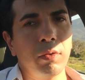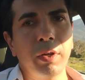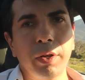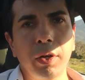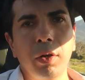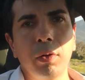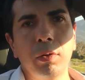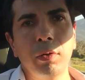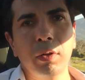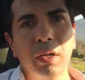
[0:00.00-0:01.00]
There you go,
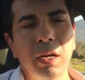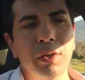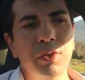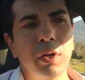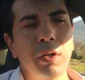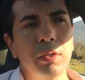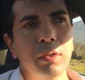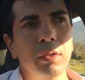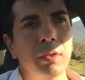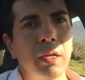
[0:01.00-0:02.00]
car is on,
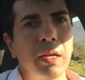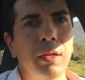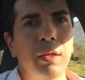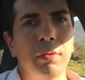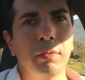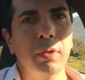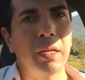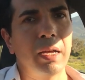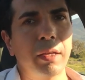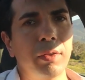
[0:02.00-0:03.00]
and
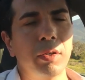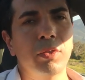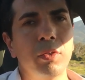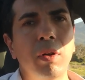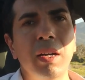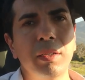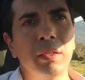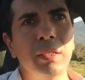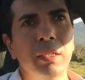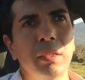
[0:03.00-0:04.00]
like there is no
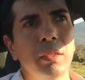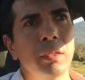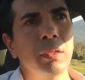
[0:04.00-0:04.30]
idling,